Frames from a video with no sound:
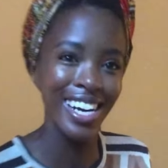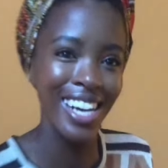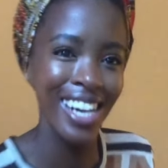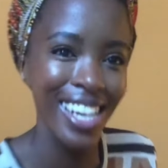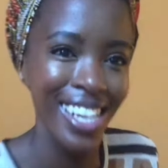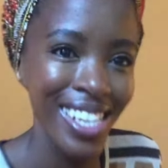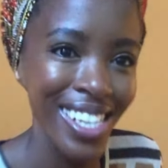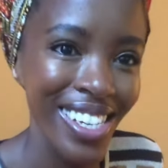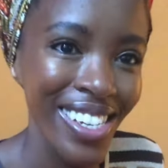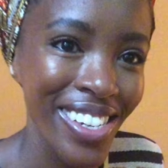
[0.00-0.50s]
I
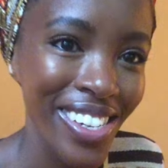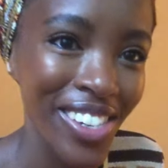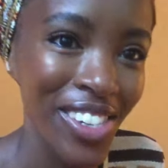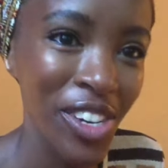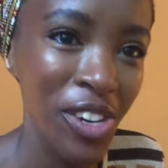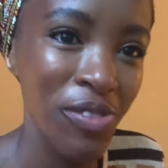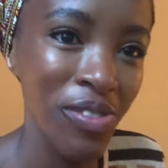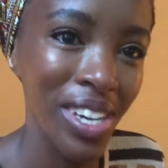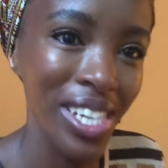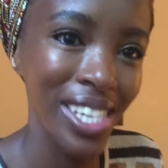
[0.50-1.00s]
need to
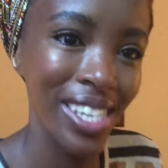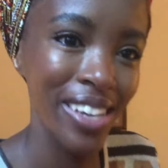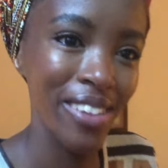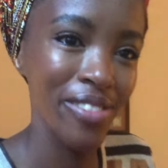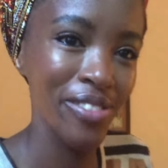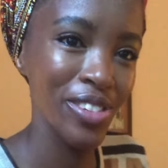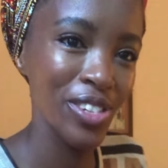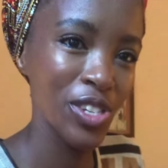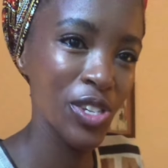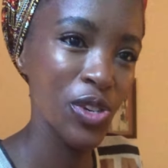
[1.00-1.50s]
turn myself
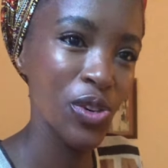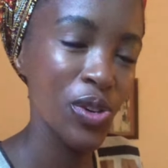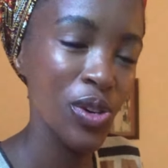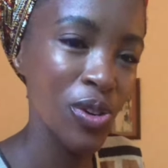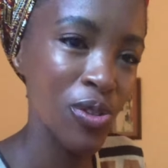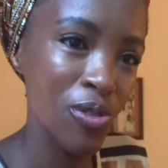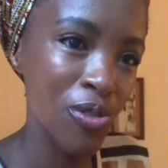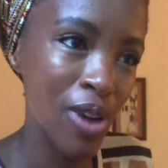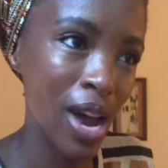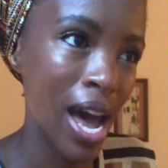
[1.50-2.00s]
into a
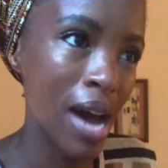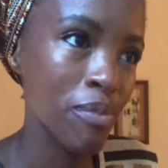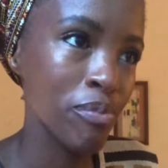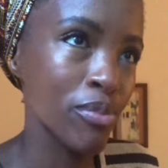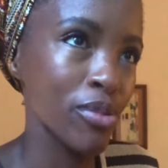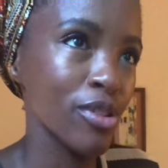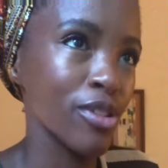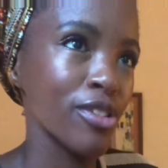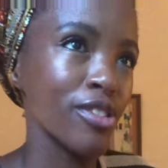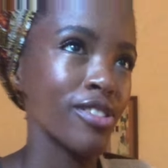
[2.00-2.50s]

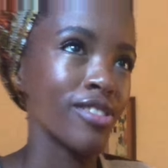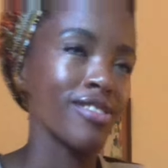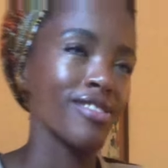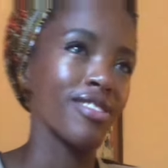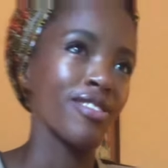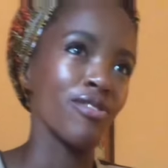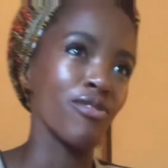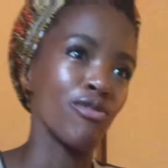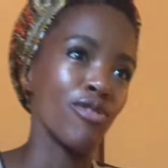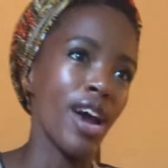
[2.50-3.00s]
rapper. A
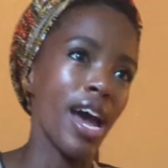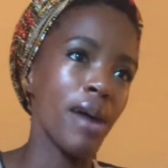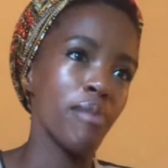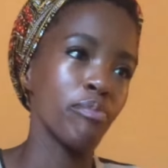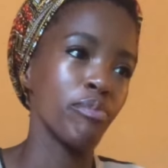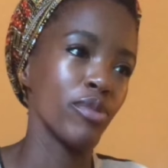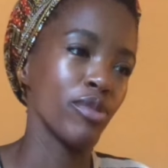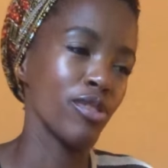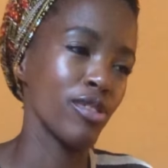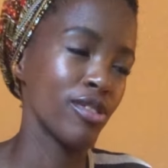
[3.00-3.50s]

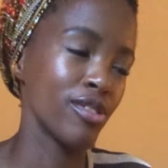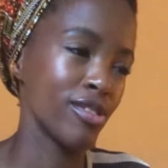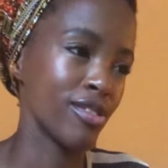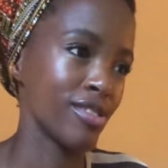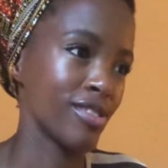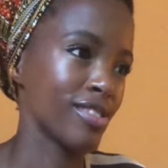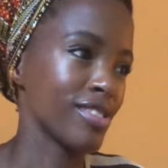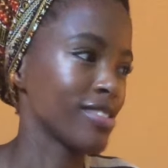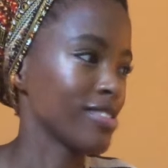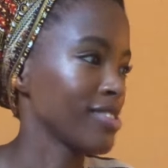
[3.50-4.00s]
rapper.
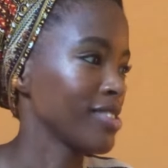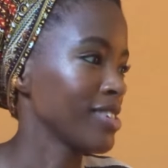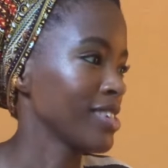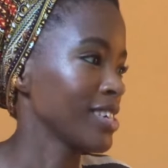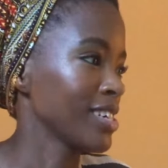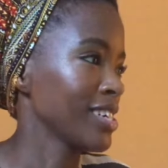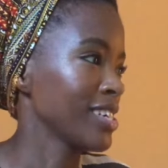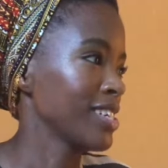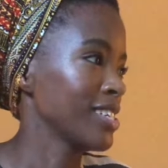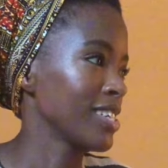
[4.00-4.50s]

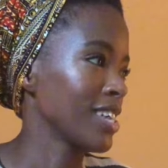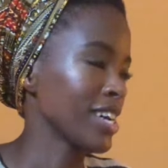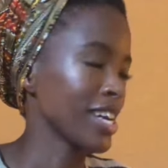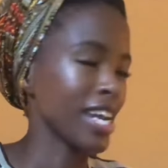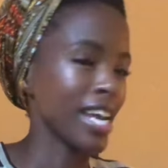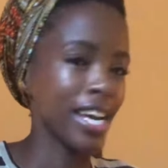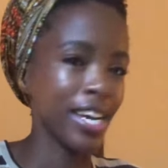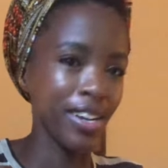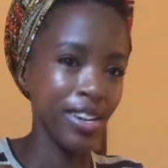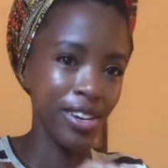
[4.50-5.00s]
Not
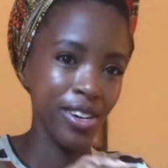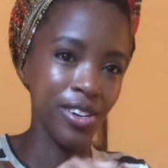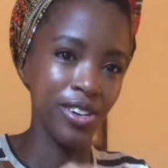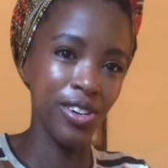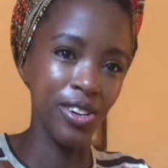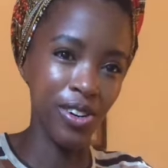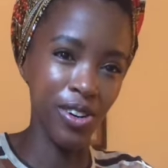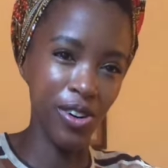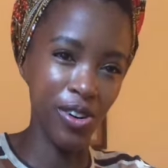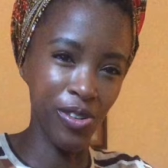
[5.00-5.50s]
like a
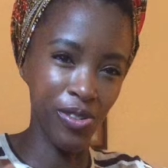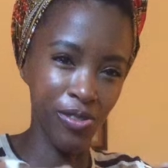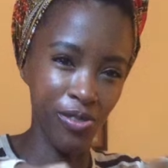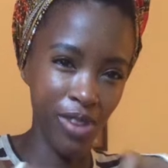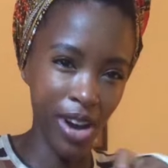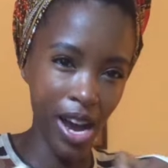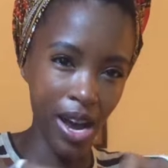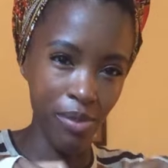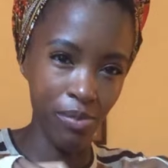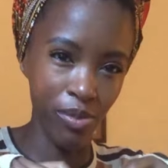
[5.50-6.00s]

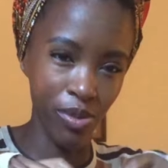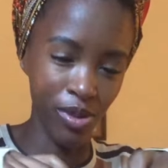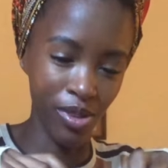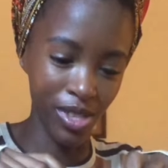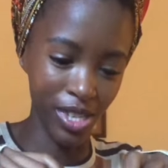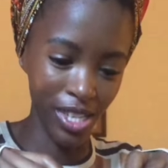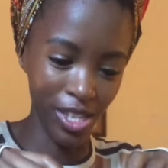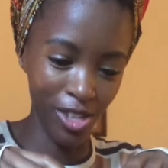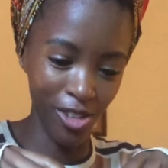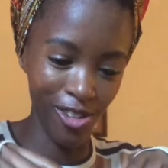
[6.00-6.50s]
rapper
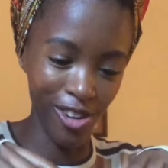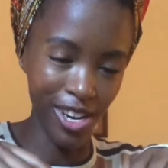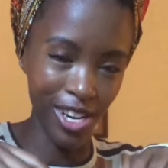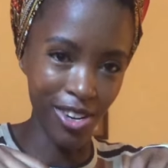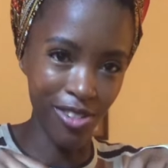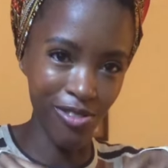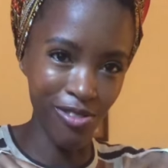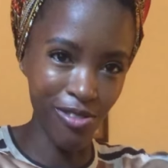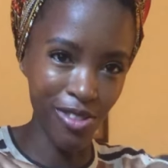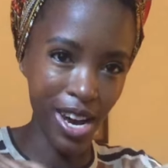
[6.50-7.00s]
that you
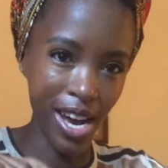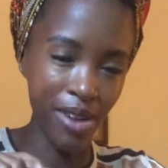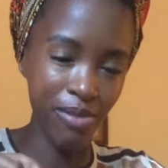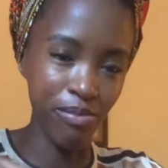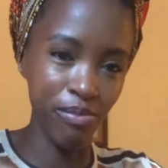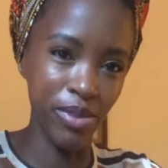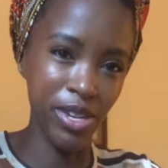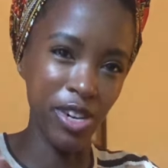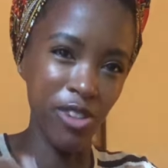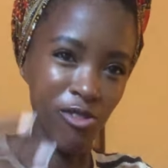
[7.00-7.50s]
unwrap,
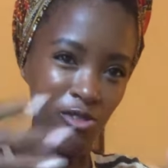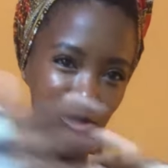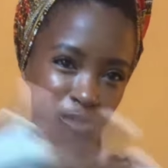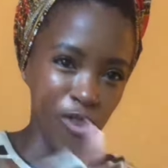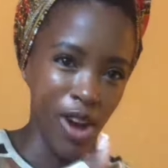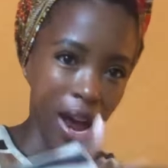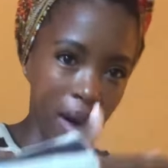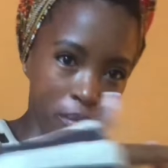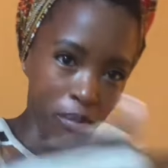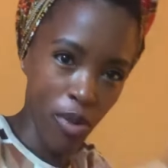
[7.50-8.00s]
but a
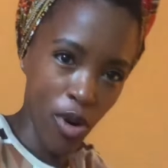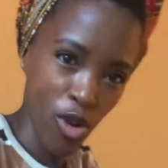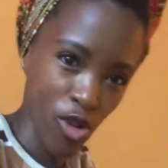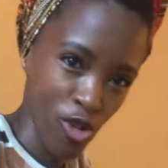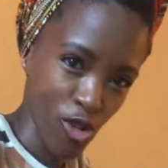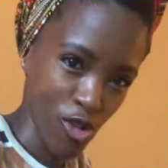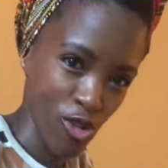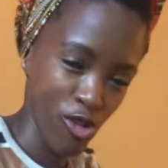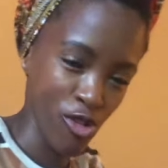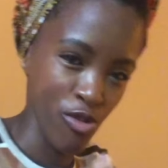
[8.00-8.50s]

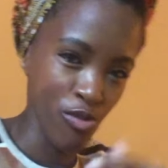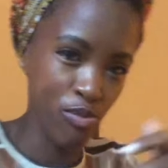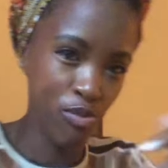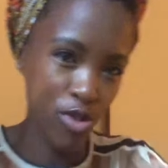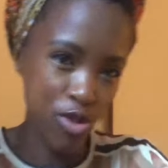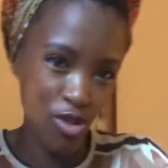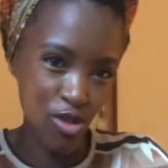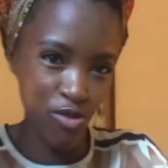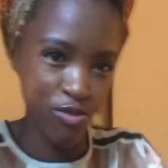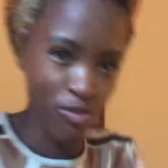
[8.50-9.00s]
rapper.
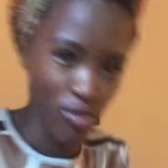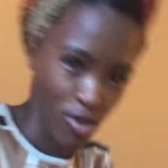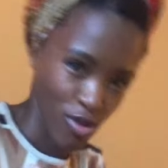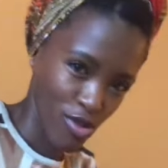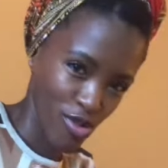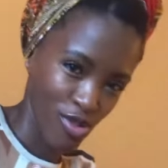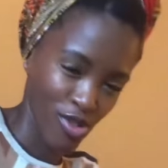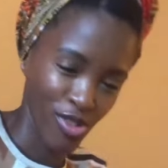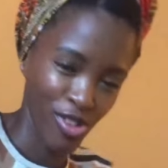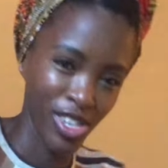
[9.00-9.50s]

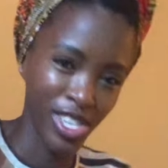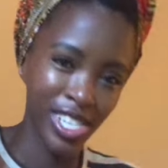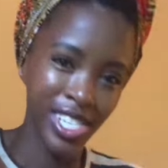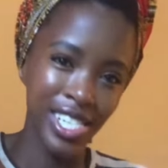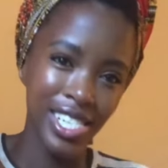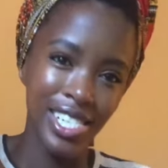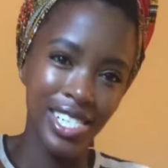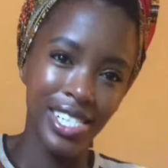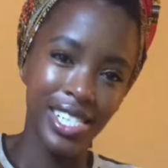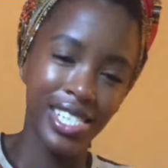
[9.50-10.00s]
Per.
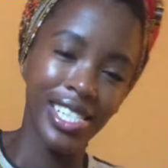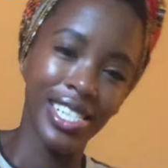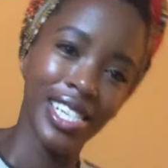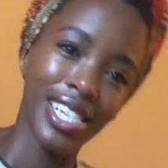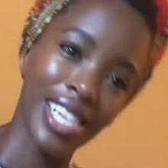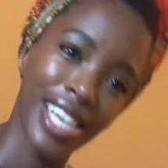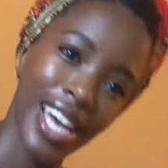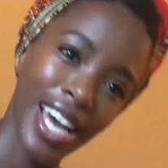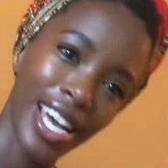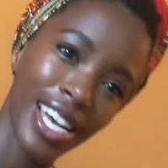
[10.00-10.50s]

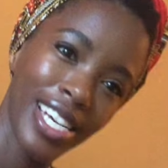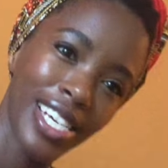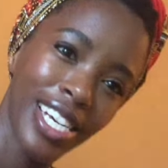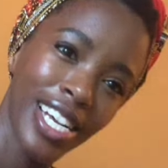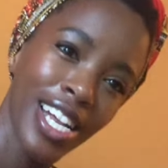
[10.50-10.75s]
Okay.